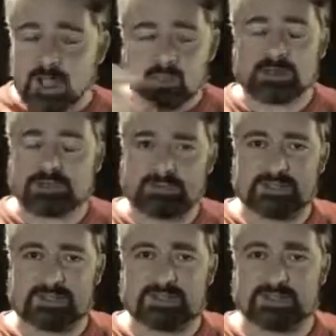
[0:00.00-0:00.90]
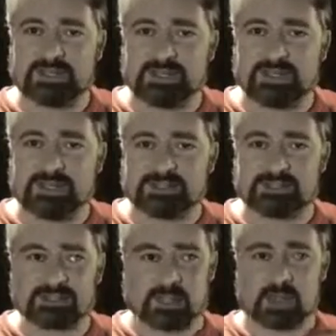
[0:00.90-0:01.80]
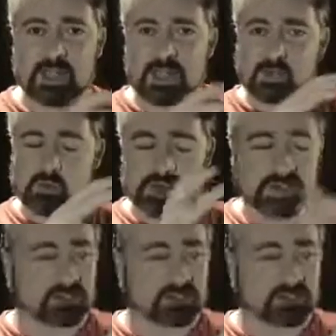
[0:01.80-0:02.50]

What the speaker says: I want it to have its own 3G connection. So when